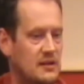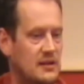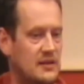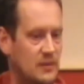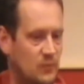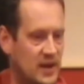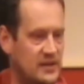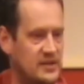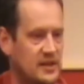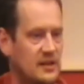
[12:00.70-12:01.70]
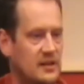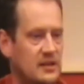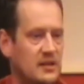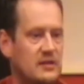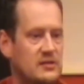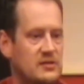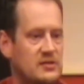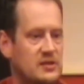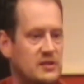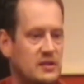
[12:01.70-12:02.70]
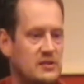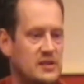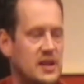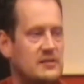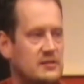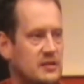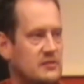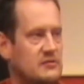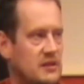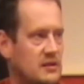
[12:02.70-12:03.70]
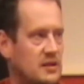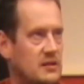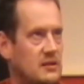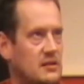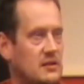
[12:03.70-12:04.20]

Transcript: and then waiting, you can say to the controller,